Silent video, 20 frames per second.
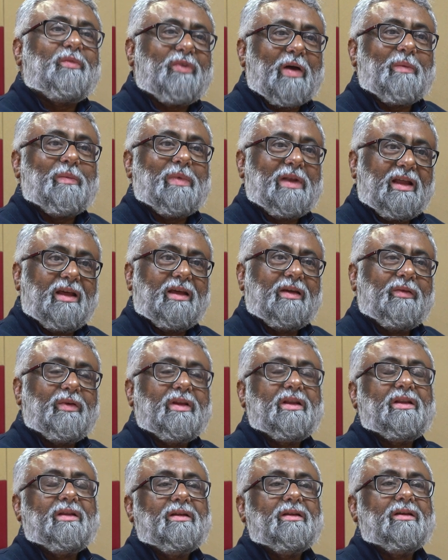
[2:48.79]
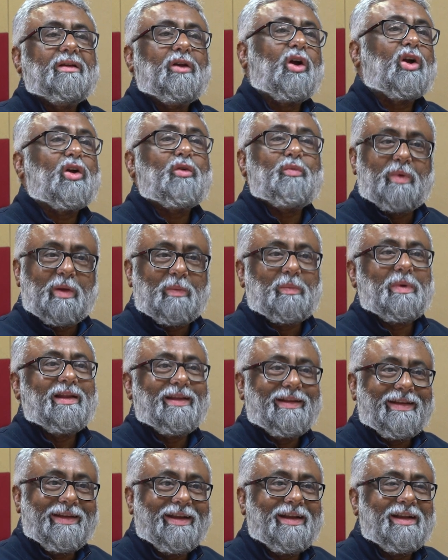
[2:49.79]
family with a lot of people
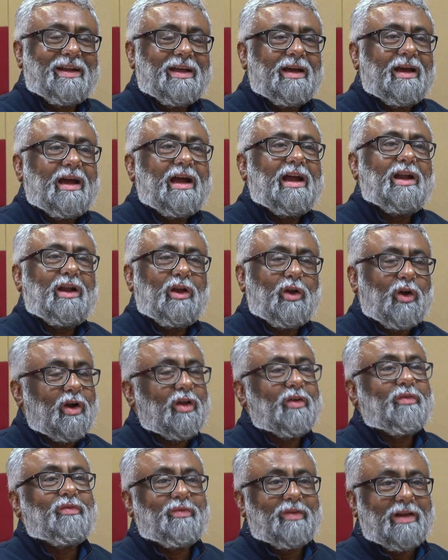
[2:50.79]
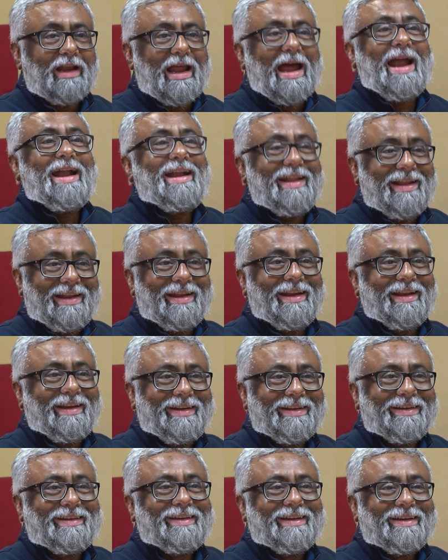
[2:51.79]
in it and lot of land in
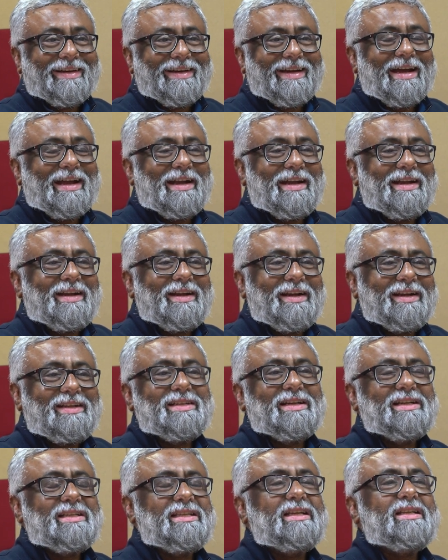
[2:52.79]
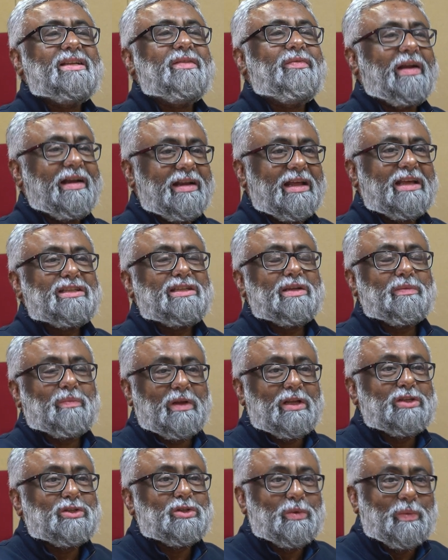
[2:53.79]
it, and it's just a fantastic
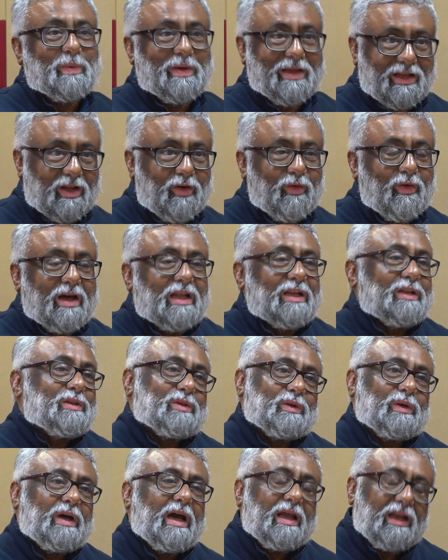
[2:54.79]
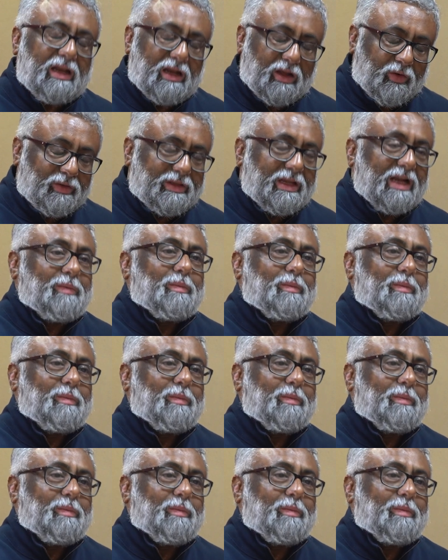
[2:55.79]
place to be now. Also, I love that